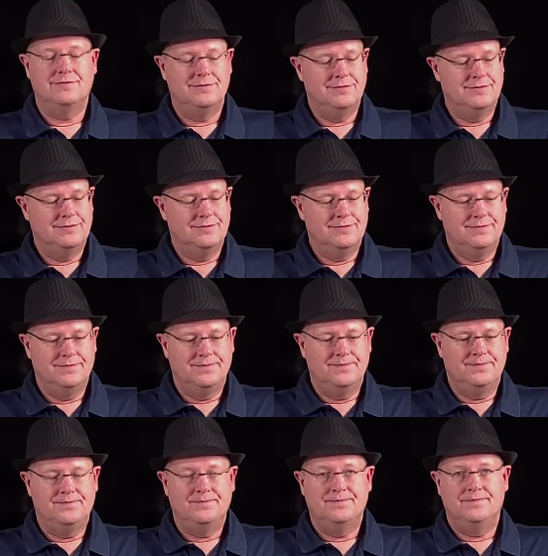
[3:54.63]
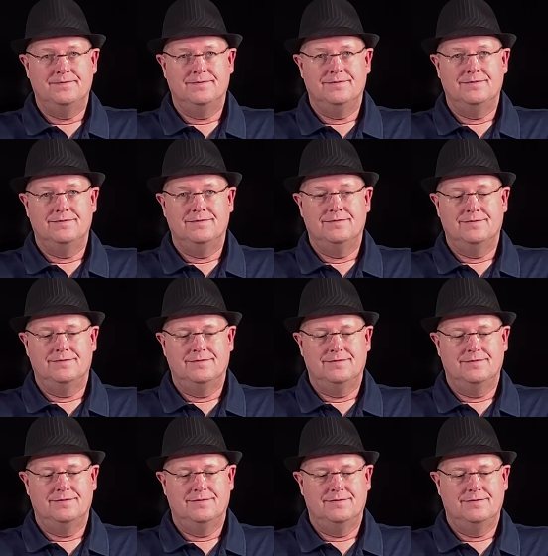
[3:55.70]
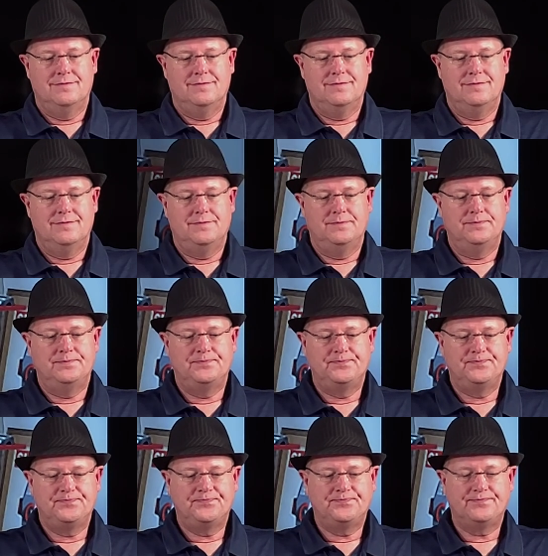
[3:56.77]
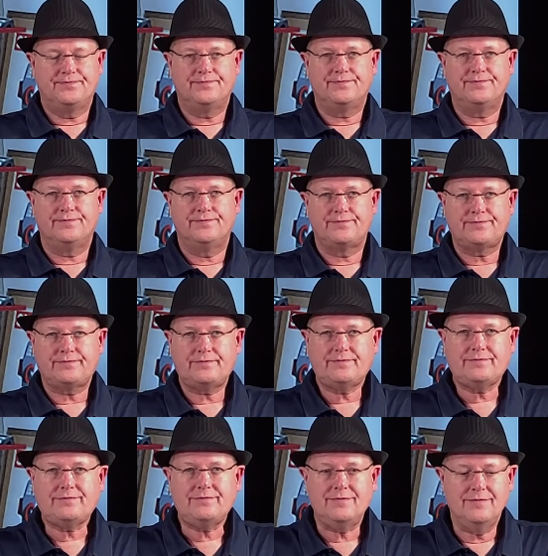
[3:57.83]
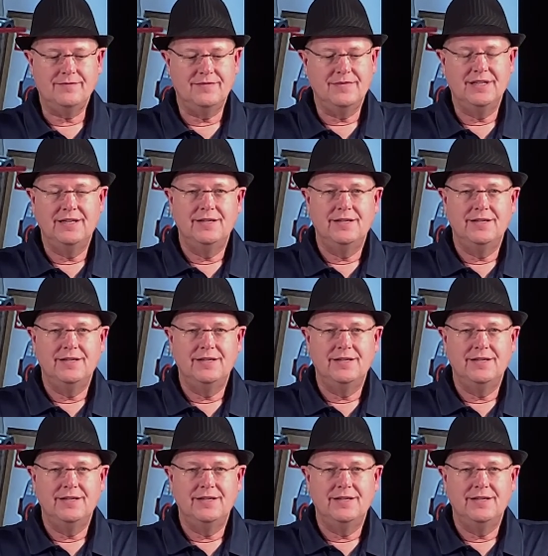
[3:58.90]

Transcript: No one is speaking in this clip.